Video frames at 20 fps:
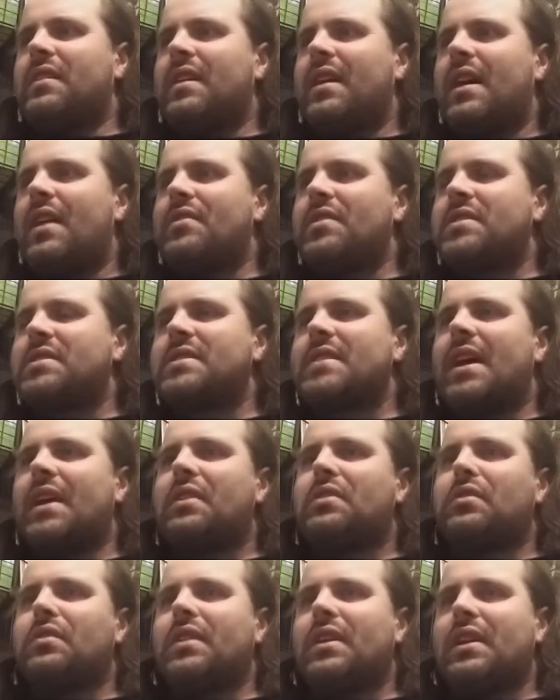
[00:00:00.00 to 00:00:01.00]
on the
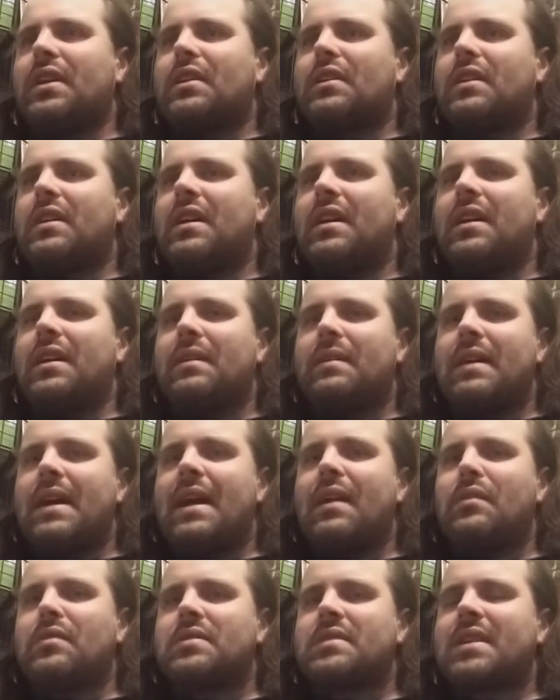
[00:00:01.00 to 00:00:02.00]
cycle here.
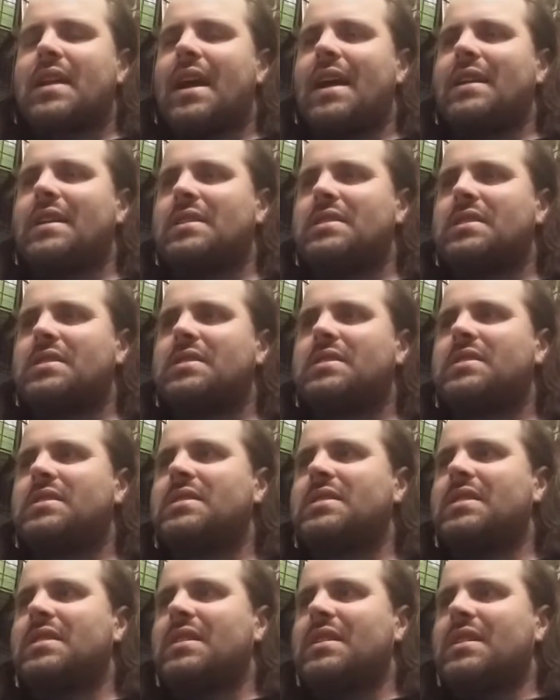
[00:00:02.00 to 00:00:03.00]
I was kind of
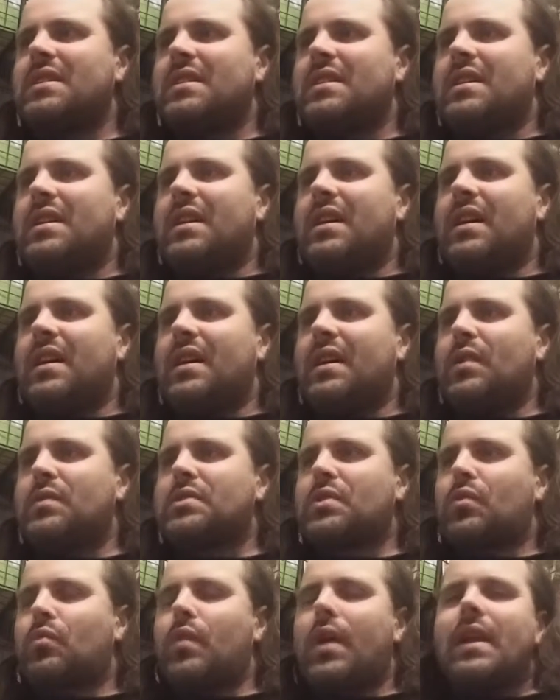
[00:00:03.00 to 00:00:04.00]
just it
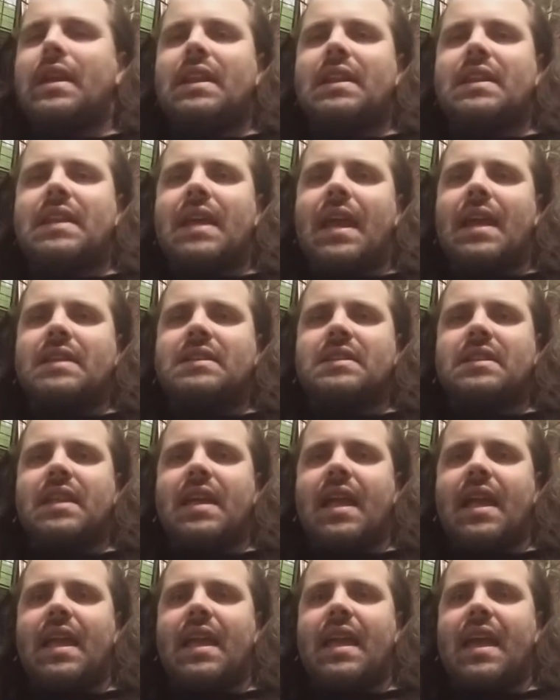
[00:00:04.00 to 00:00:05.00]
was a rainy day
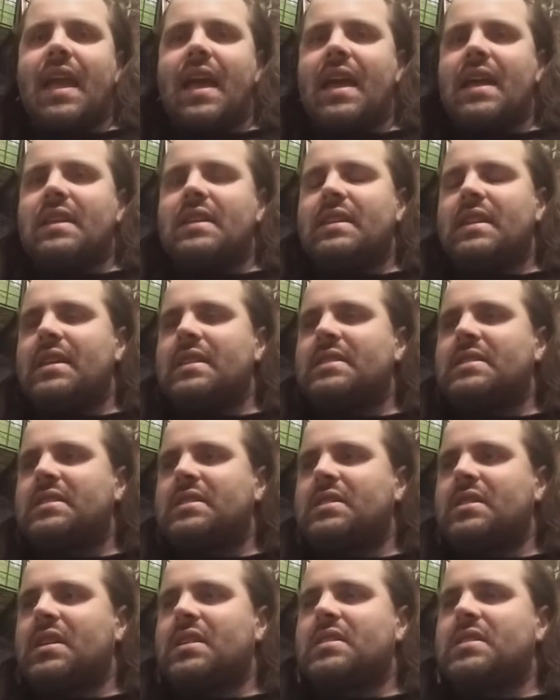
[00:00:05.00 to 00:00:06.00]
today, and
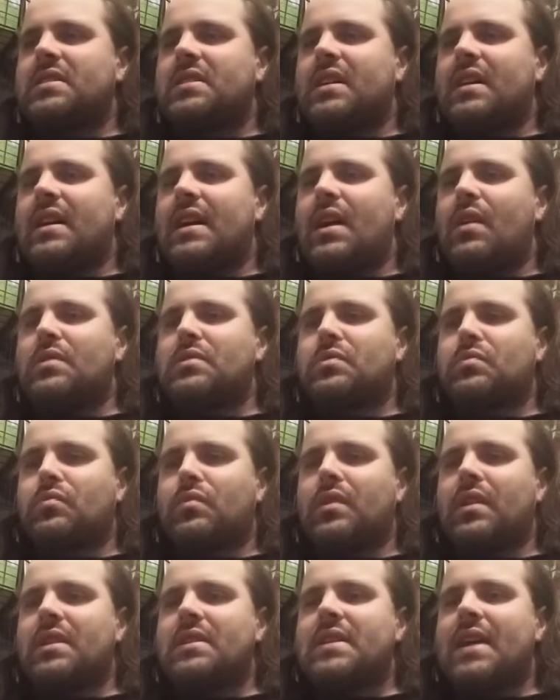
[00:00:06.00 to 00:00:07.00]
it's just I was
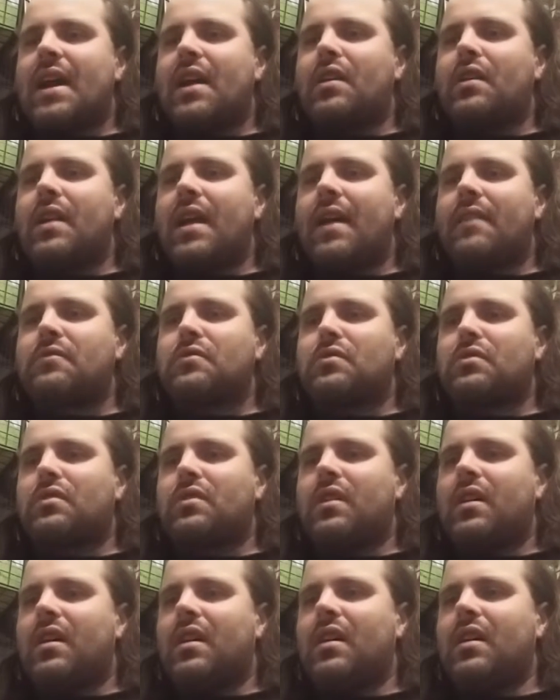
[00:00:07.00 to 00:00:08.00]
really tired
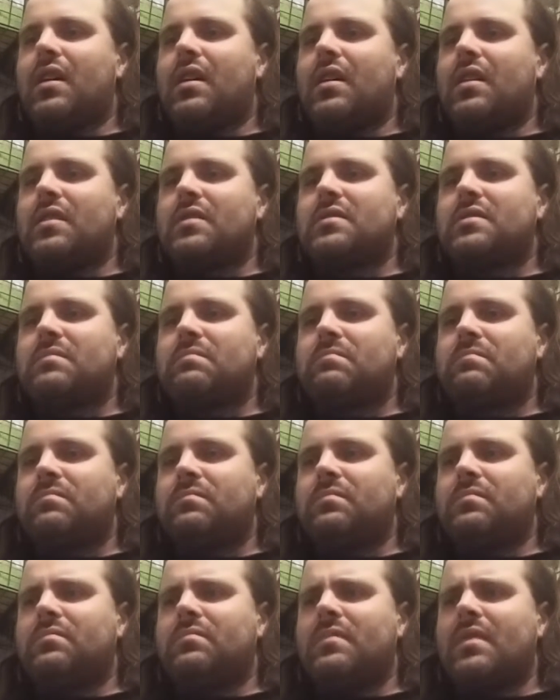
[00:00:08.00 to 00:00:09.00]
after a
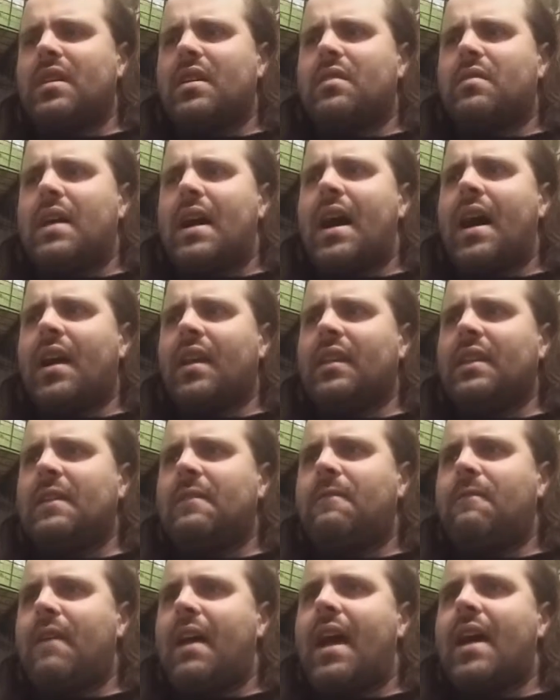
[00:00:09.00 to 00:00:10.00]
oddly
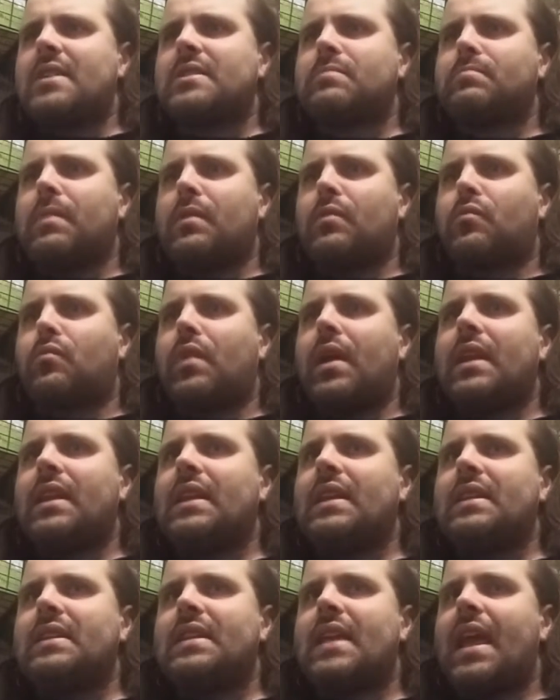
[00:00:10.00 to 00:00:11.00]
fast but
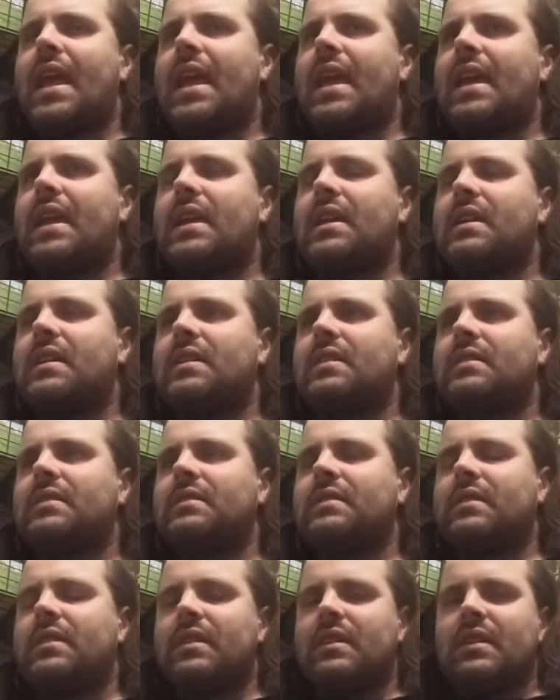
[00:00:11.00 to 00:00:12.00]
rainy day.
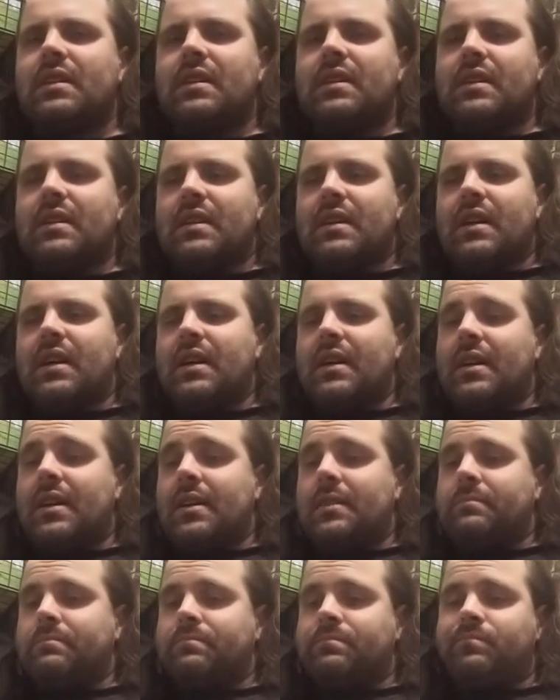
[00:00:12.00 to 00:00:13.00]

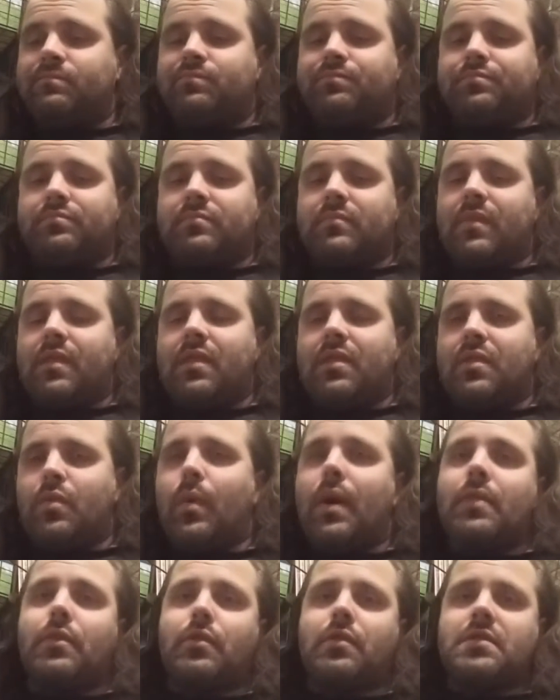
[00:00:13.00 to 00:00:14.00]
The
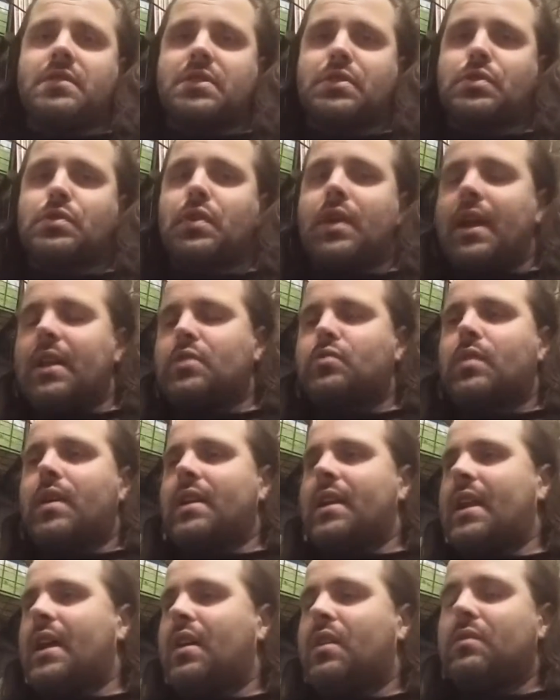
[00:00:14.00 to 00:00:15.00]
weather is strange
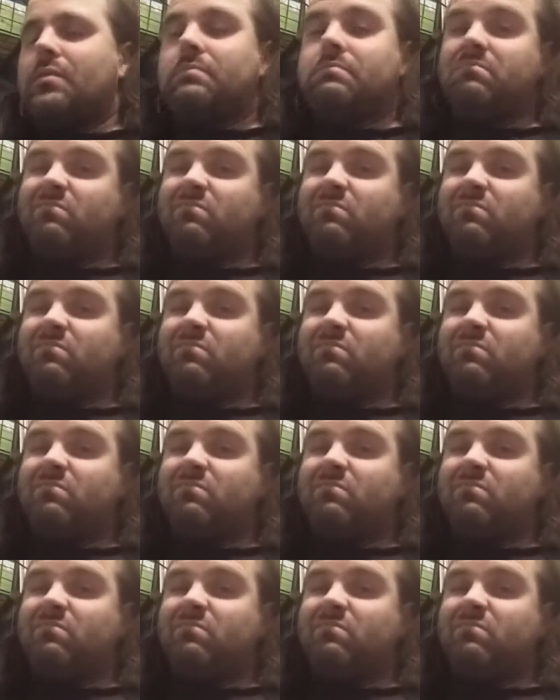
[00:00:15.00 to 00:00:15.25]
right now.